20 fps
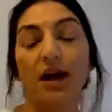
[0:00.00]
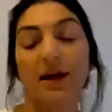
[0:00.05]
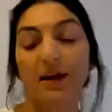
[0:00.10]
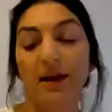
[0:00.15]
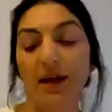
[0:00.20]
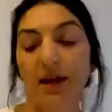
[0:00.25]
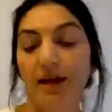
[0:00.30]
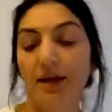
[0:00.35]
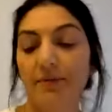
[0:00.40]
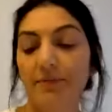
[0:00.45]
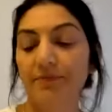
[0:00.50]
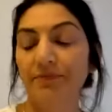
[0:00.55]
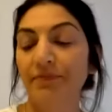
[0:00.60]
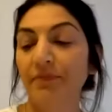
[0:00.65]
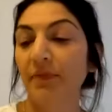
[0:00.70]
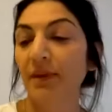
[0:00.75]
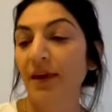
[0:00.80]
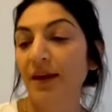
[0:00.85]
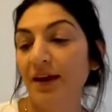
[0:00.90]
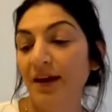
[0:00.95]
I like.
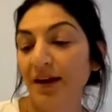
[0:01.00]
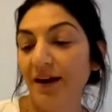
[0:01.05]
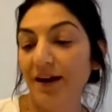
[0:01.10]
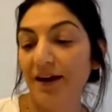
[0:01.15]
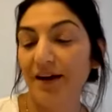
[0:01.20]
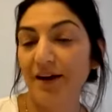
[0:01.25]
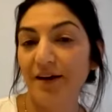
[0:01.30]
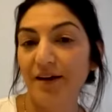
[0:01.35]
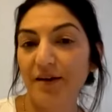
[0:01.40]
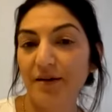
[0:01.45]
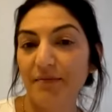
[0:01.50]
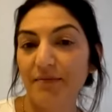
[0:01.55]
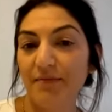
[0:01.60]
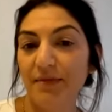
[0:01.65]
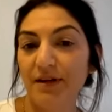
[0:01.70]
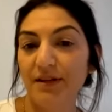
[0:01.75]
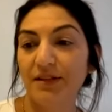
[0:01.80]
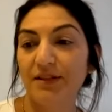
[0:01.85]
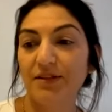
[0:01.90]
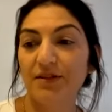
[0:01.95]
Um,
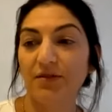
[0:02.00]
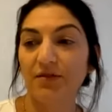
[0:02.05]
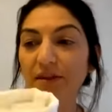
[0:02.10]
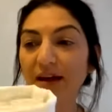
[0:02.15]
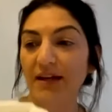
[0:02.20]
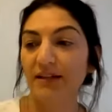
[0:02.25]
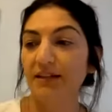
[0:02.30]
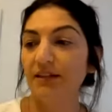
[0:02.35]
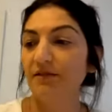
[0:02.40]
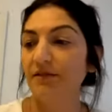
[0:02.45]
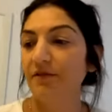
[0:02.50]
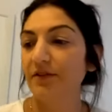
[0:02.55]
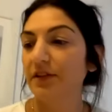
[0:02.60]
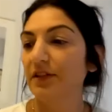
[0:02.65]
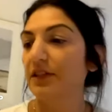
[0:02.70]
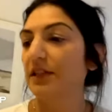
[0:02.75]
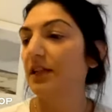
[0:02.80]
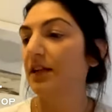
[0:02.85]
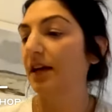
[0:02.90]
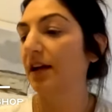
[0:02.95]
so that's the
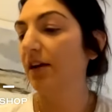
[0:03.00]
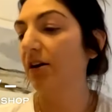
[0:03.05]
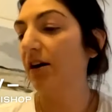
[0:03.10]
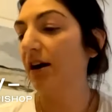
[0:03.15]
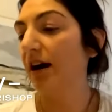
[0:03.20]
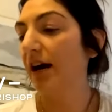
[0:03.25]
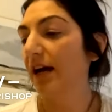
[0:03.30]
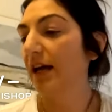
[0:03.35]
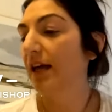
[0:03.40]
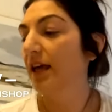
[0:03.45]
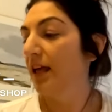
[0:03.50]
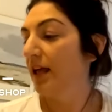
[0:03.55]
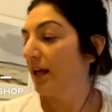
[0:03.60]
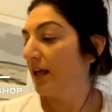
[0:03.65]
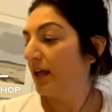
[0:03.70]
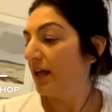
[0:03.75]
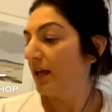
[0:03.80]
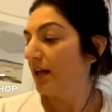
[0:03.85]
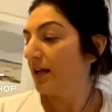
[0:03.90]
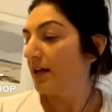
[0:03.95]
first thing I got.
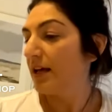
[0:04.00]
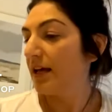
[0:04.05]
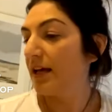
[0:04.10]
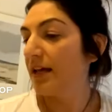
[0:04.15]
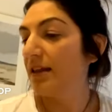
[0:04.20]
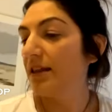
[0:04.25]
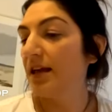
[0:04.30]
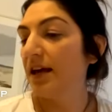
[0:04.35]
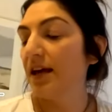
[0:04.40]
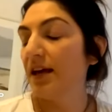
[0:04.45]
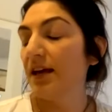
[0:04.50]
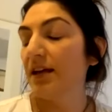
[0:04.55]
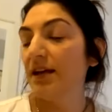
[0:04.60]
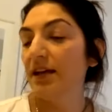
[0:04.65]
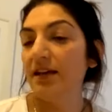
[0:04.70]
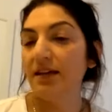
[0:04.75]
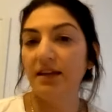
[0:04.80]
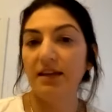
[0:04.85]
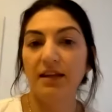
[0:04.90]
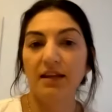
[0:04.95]
And then
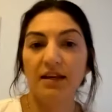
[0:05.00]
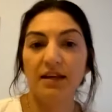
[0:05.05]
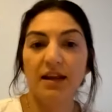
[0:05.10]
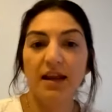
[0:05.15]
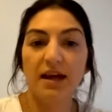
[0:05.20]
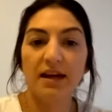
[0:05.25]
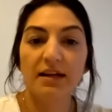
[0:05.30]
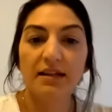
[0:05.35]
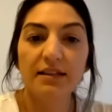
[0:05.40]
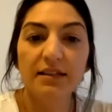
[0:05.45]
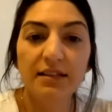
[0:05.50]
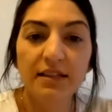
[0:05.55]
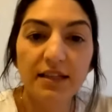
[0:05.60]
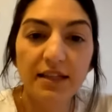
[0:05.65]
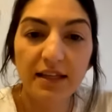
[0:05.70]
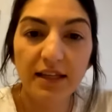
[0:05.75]
the next